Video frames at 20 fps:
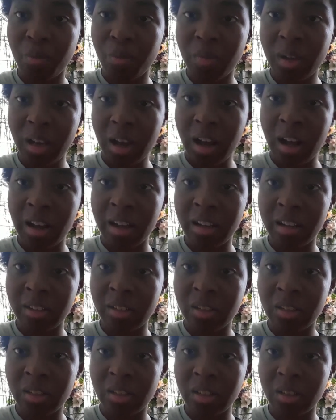
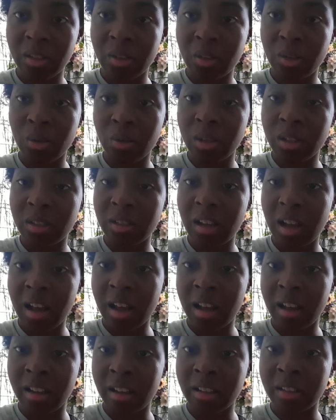behind the student's
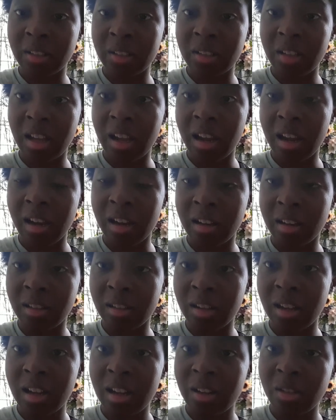eyes
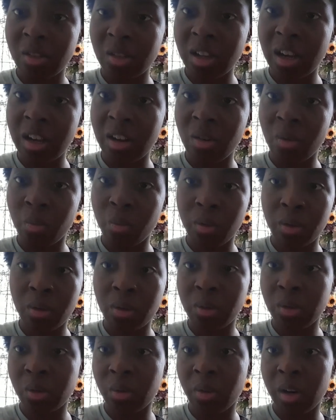and just kind of
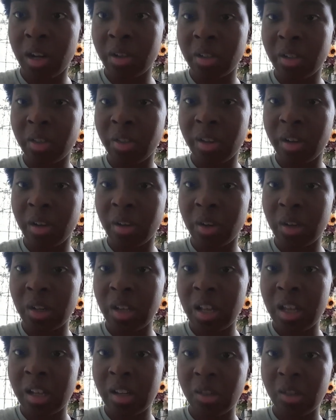wriggles around in there